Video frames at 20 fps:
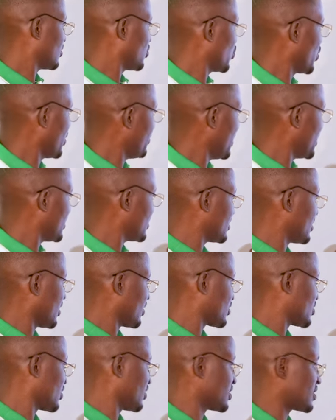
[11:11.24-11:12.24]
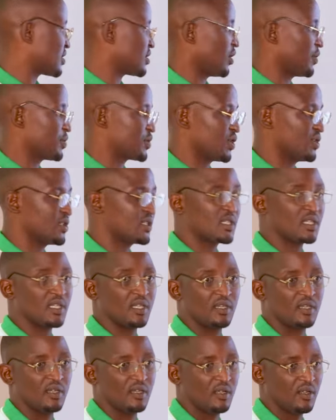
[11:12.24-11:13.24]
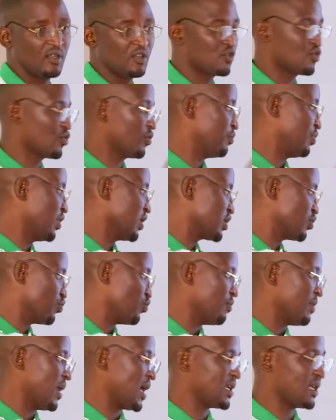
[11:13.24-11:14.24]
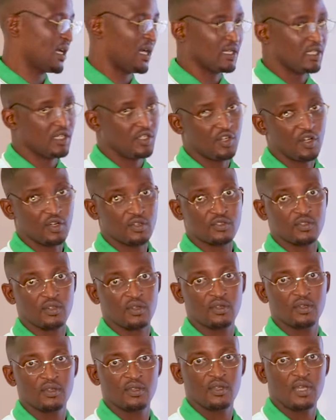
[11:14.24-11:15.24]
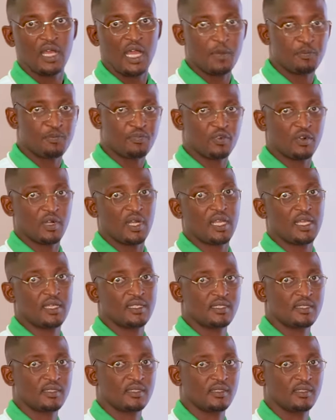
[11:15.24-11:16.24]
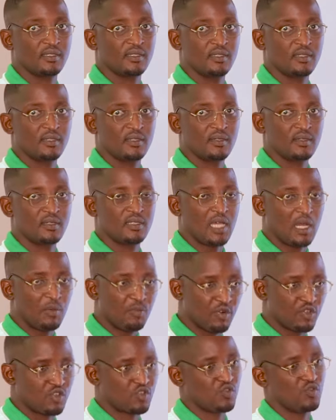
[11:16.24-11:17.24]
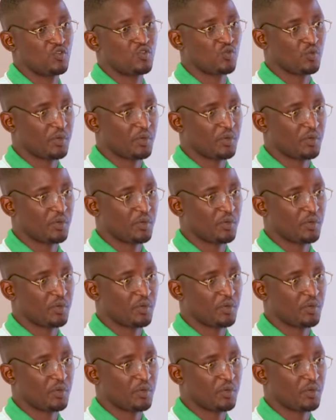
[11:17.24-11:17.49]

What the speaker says: Women doctors, option C. So both the woman and the doctor are pluralized. They are both root